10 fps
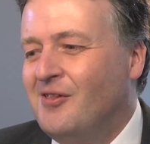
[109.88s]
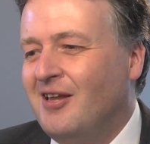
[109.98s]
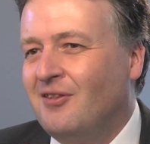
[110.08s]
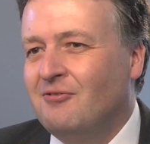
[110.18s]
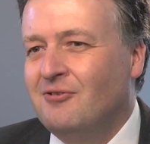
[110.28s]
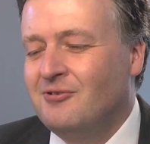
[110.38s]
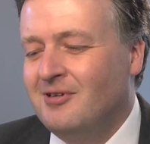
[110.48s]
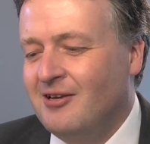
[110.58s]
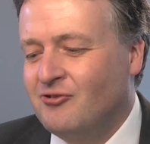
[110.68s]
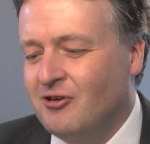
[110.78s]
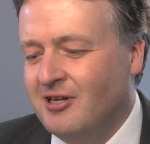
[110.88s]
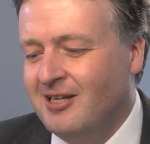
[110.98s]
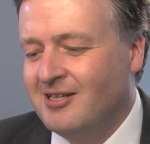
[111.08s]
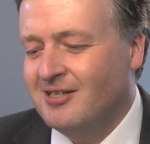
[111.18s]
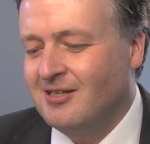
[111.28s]
then through to
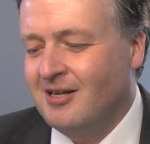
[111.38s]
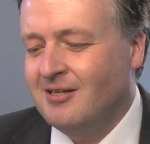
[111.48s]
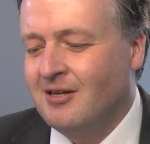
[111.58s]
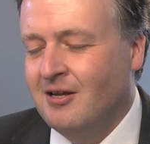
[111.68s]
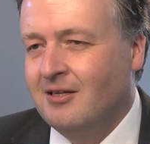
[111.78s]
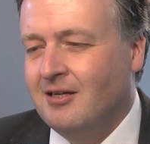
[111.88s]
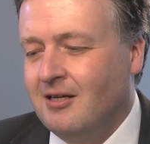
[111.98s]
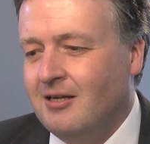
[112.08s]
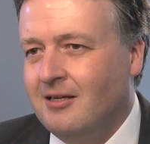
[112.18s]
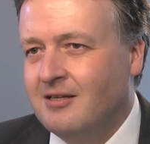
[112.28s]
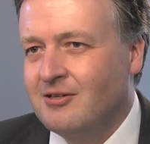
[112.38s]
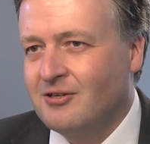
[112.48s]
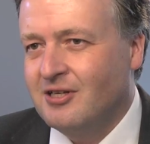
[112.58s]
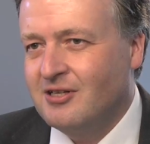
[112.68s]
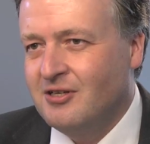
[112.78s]
electronics and, and uh,
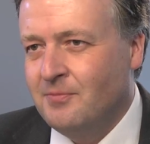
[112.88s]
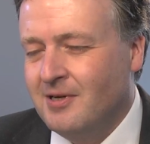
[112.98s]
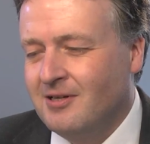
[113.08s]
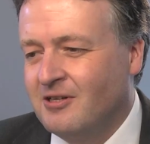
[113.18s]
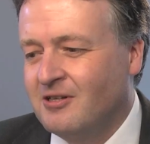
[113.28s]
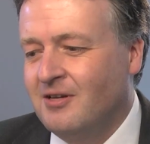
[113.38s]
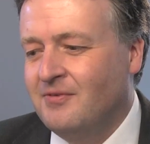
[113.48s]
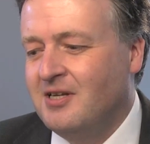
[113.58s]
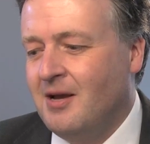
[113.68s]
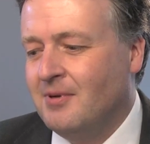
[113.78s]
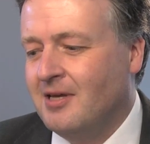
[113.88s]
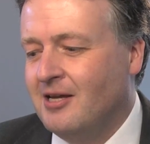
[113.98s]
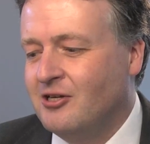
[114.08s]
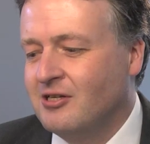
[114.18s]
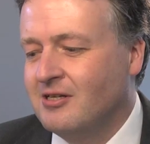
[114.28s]
exotic superconductivity
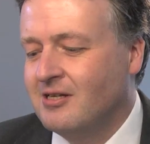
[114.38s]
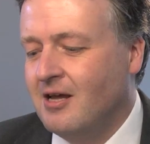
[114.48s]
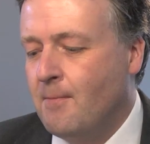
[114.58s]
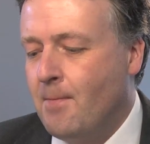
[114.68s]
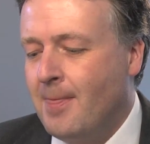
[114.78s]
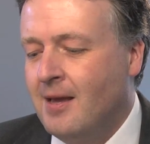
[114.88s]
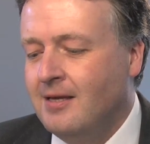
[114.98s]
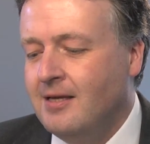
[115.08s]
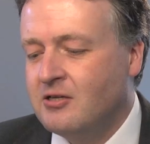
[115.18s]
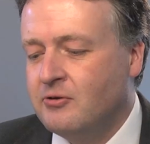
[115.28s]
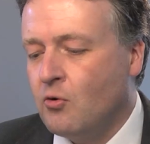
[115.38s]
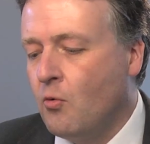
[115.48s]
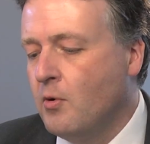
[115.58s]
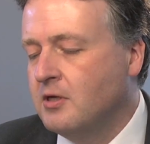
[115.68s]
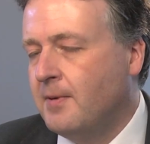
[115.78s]
applications. Um, yeah, so it's
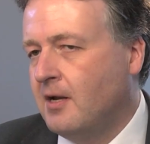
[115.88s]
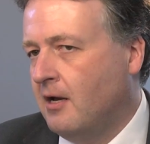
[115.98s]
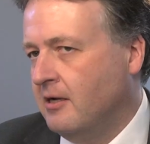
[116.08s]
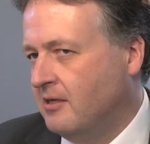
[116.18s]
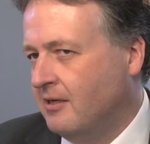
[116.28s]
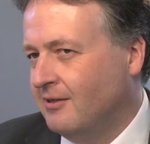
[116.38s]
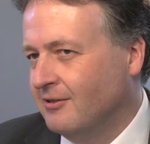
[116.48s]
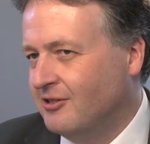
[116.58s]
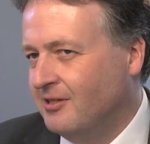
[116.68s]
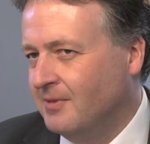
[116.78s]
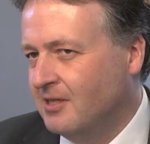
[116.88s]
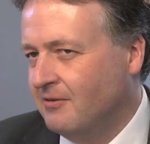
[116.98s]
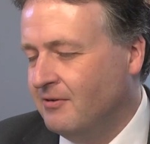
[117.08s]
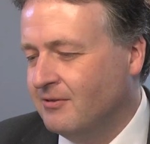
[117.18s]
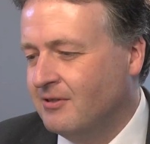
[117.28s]
always been a high technology
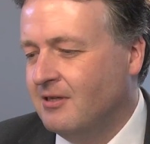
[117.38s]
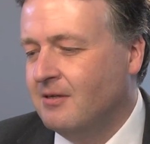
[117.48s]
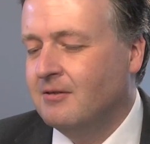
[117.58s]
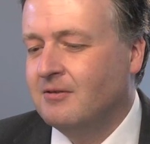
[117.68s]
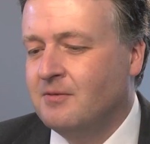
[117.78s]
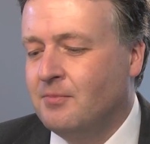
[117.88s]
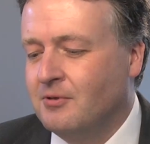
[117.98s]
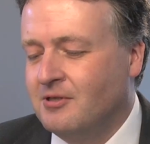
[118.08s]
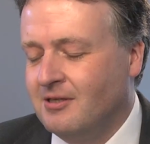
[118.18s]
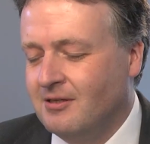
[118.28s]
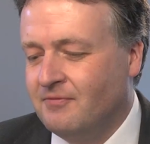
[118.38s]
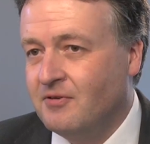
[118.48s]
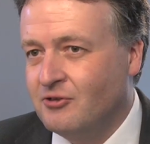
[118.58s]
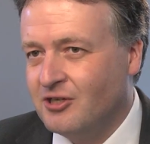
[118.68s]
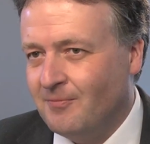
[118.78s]
material uh, supporting the
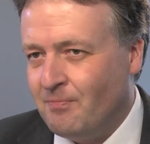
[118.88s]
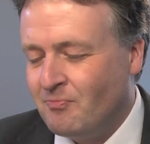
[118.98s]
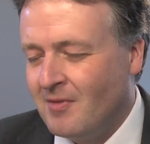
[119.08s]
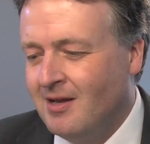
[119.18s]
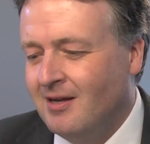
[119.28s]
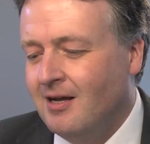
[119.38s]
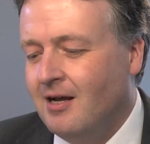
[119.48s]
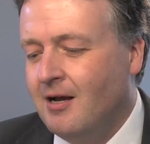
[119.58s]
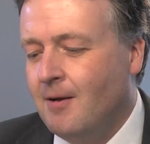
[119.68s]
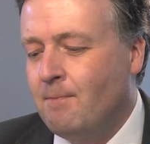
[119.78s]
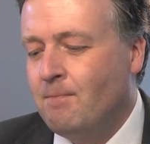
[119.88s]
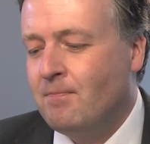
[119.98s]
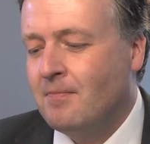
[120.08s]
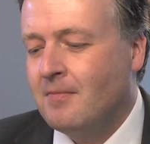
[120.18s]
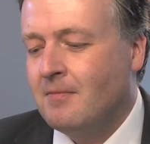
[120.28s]
future.
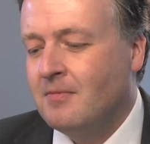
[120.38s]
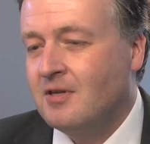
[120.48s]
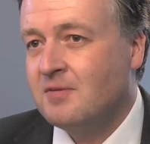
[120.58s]
Um, the